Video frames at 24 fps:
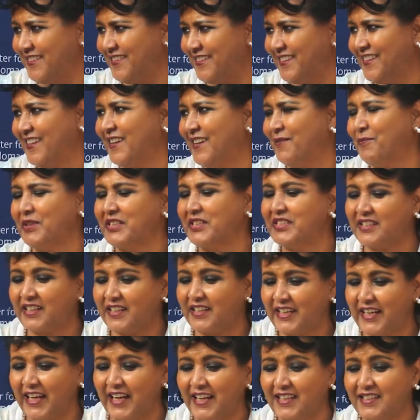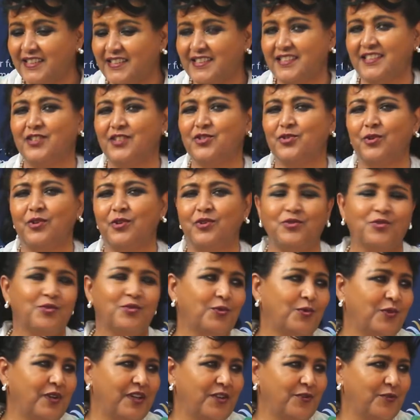Yeah, but the dance is also
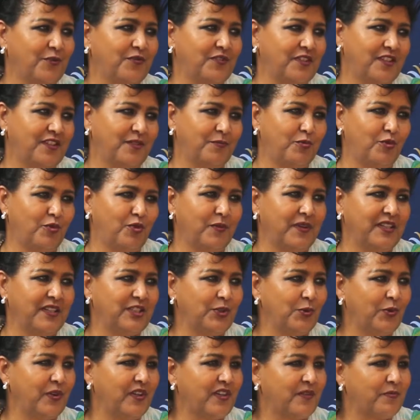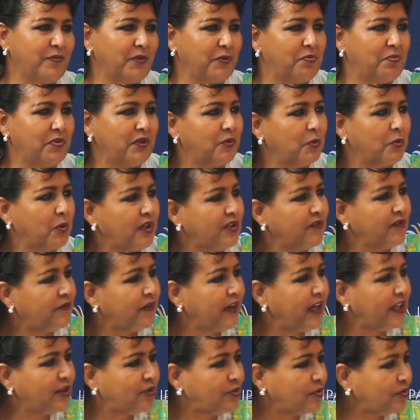one of the diplomacy where people will
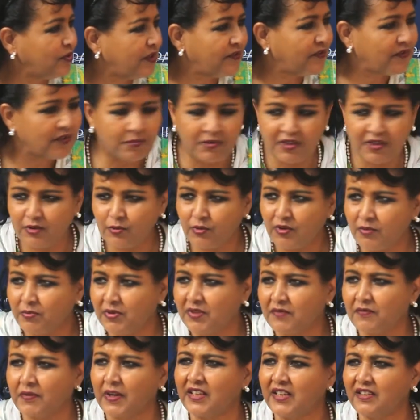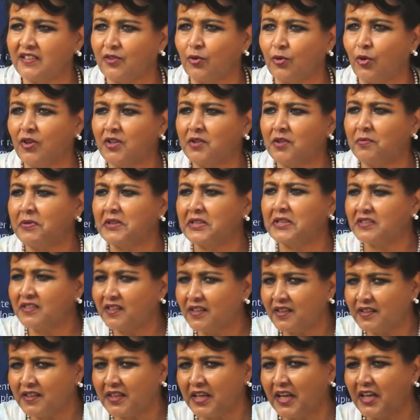invite you. Everybody will be invited. Old
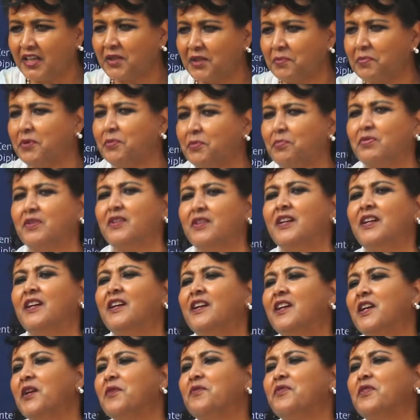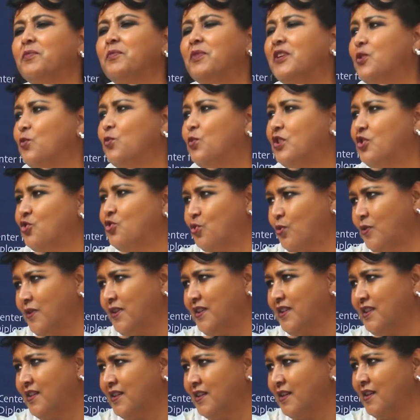person, young people, everybody will
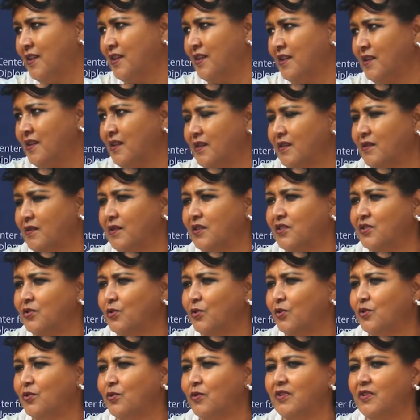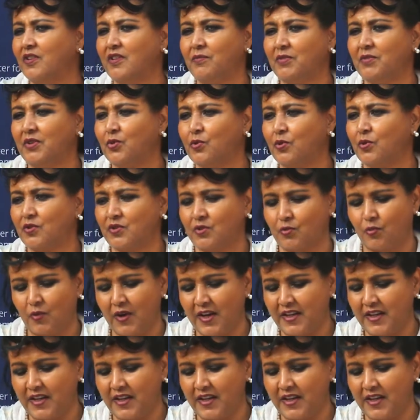join. It's not only because